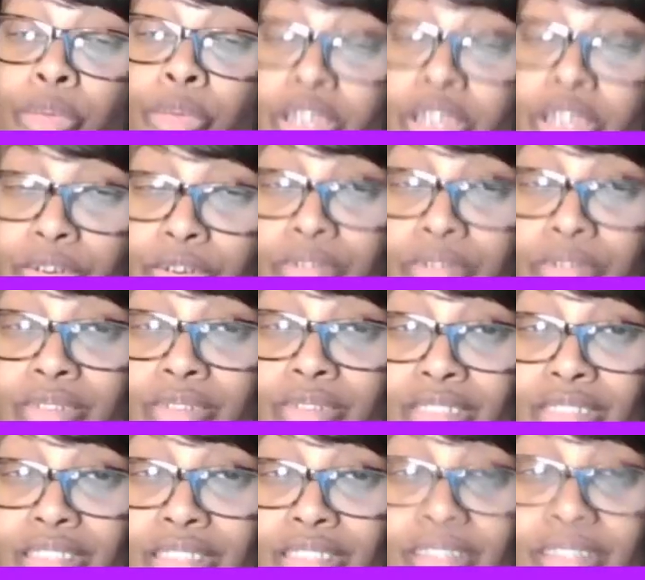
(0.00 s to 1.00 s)
real,
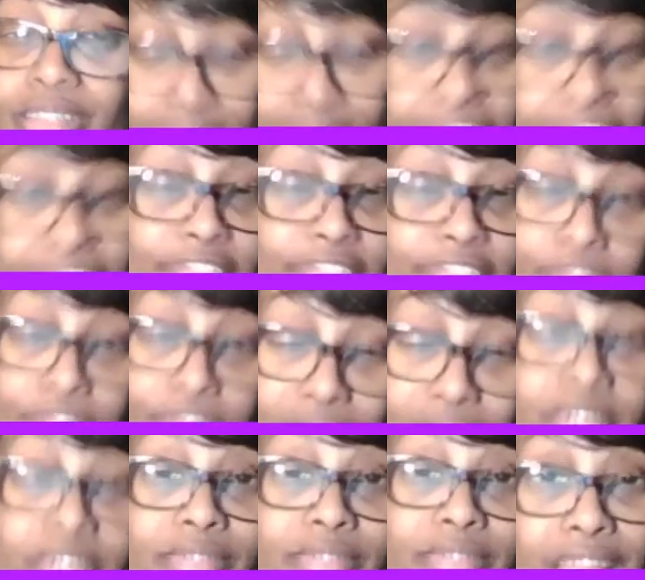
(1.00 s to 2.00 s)
like for
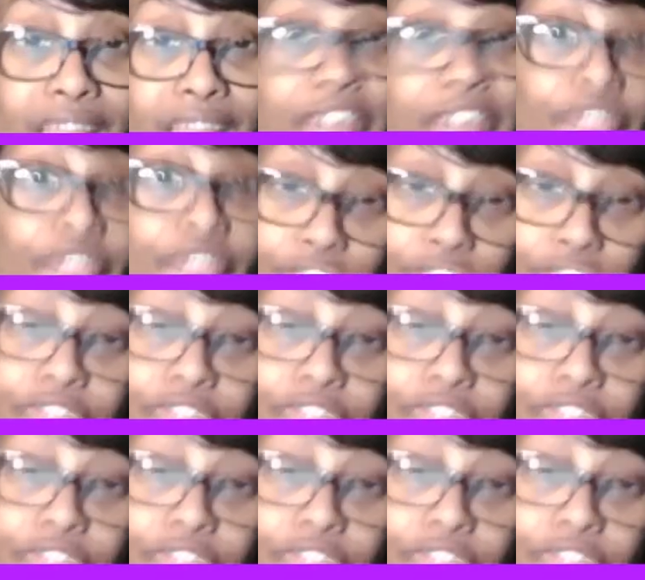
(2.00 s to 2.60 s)
real, like